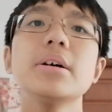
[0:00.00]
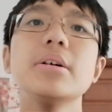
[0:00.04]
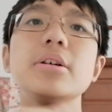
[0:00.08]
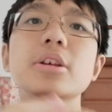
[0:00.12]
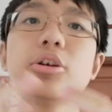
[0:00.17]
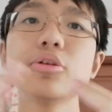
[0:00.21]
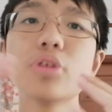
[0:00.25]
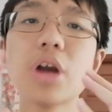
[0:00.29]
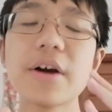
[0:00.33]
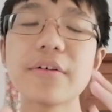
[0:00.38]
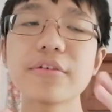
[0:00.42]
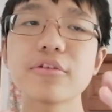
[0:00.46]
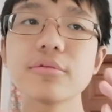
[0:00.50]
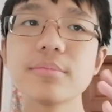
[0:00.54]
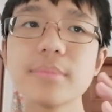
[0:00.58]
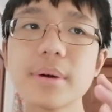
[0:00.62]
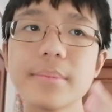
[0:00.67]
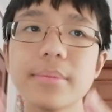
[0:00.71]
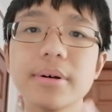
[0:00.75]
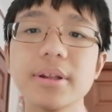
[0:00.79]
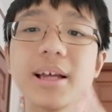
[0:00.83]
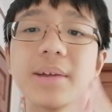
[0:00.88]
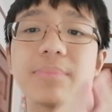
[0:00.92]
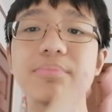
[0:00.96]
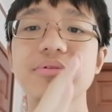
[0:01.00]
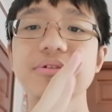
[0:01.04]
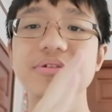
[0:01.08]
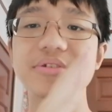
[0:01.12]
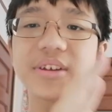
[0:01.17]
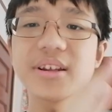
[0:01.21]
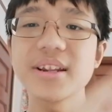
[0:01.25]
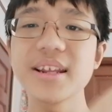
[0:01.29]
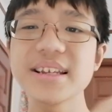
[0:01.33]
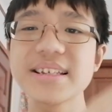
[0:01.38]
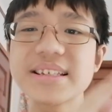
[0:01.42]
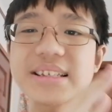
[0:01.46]
you have to remember that
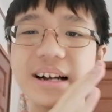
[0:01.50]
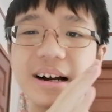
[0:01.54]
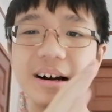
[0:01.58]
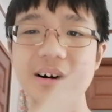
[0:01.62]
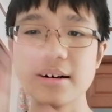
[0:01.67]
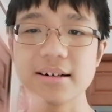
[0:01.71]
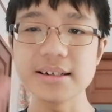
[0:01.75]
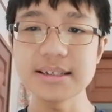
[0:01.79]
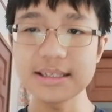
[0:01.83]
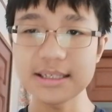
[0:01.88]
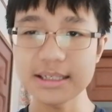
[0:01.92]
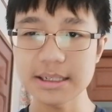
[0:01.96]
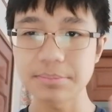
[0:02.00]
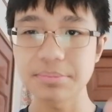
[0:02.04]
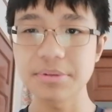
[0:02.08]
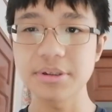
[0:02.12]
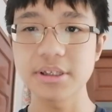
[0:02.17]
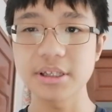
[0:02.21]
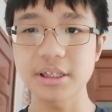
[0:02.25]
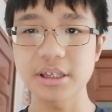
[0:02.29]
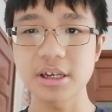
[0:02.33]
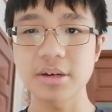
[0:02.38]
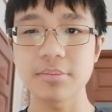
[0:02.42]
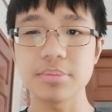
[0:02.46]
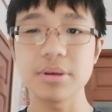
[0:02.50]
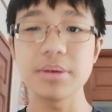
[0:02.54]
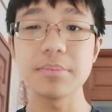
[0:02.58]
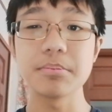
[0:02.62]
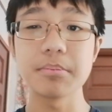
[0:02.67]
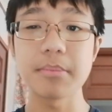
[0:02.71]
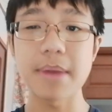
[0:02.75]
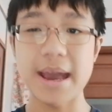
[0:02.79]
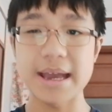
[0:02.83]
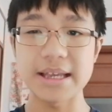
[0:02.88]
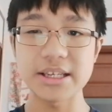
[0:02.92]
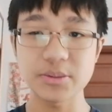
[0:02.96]
prosthetics aren't something that can be
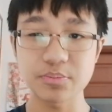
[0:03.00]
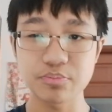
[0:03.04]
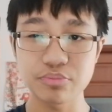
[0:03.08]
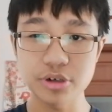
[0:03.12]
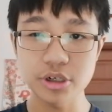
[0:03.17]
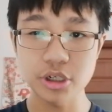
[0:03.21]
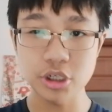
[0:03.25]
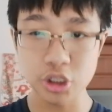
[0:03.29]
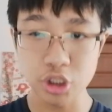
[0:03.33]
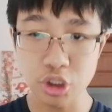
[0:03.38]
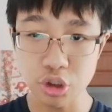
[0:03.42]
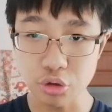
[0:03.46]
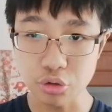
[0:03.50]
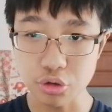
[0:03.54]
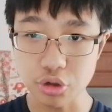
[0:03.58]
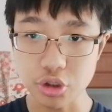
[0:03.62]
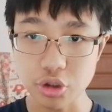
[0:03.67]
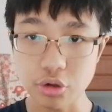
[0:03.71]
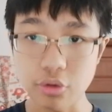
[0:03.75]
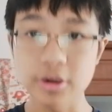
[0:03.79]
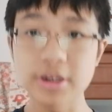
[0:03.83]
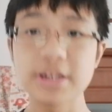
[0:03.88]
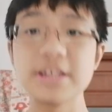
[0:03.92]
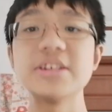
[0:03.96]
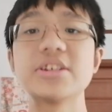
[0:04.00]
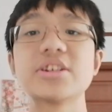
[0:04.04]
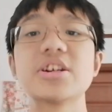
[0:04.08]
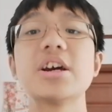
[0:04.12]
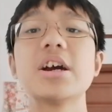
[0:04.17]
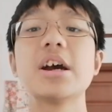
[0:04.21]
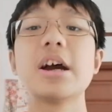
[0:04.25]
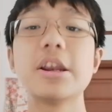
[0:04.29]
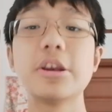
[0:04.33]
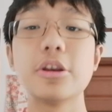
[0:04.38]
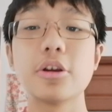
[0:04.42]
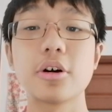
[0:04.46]
mass produced, or at least
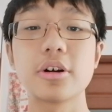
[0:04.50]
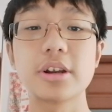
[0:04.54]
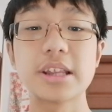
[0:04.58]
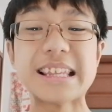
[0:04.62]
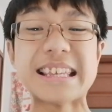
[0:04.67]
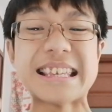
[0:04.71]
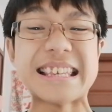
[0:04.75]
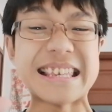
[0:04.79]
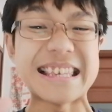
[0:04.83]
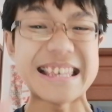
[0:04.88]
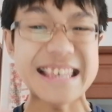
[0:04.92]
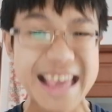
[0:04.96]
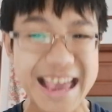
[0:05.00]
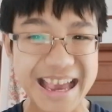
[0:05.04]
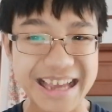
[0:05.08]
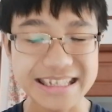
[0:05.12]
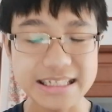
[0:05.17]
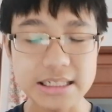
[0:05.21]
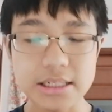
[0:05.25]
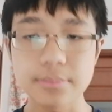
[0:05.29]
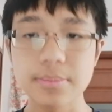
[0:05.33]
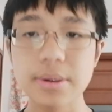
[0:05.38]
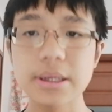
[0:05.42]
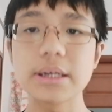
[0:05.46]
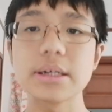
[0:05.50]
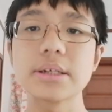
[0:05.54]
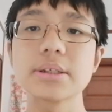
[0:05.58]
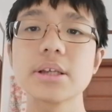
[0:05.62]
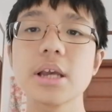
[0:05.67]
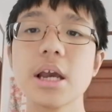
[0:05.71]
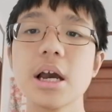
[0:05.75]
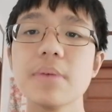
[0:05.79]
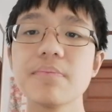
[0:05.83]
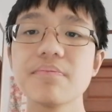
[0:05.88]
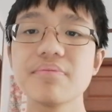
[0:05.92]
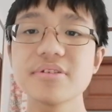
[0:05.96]
not yet, because
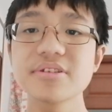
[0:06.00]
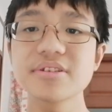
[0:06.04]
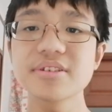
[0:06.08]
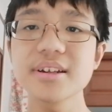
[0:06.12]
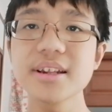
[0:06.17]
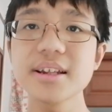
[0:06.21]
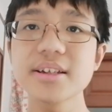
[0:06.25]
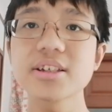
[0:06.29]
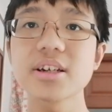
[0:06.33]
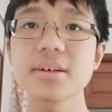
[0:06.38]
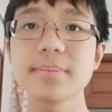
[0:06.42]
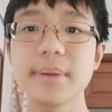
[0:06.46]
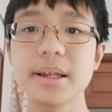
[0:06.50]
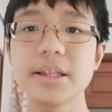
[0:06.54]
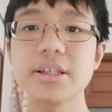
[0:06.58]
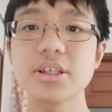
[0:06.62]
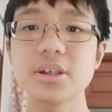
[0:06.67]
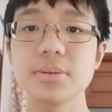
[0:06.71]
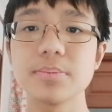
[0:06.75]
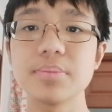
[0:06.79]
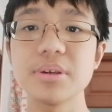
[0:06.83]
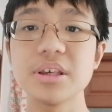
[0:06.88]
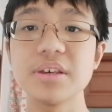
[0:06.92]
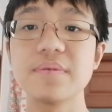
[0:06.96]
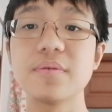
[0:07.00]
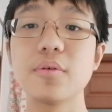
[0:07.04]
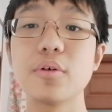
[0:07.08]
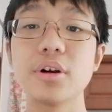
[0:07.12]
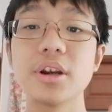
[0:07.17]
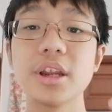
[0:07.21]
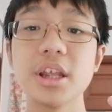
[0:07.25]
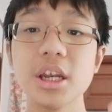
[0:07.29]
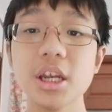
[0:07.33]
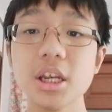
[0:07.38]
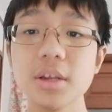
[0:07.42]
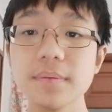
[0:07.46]
prosthetics are meant to be for
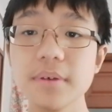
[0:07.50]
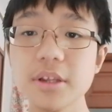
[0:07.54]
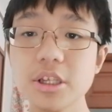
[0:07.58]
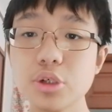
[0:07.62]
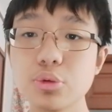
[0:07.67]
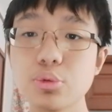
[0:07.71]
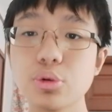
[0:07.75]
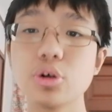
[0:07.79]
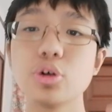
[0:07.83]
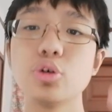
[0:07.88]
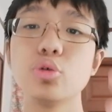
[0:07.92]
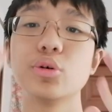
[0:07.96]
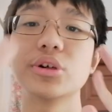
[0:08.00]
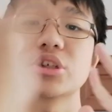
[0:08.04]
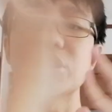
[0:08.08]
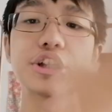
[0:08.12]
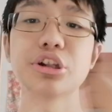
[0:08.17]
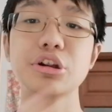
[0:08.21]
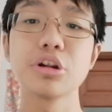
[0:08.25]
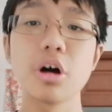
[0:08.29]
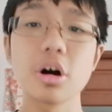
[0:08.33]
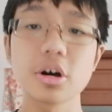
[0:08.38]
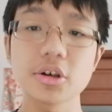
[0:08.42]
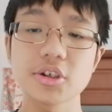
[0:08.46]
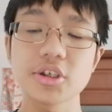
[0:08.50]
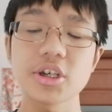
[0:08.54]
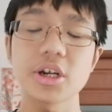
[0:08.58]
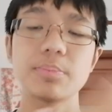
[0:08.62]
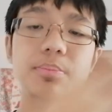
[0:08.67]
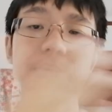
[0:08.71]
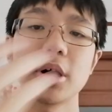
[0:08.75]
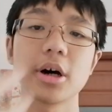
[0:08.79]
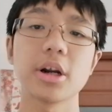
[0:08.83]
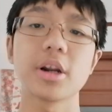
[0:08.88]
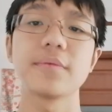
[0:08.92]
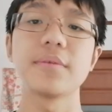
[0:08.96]
an individual who has lost a
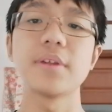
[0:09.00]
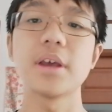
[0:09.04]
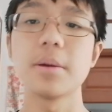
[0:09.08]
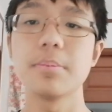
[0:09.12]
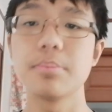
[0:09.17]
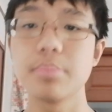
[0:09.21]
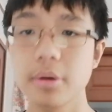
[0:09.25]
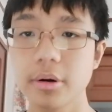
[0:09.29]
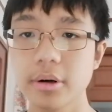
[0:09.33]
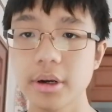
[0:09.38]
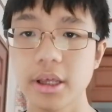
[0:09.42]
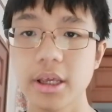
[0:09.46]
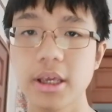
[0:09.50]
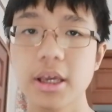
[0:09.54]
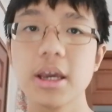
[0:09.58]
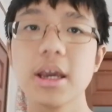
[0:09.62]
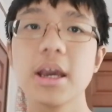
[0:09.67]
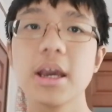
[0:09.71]
part of their body.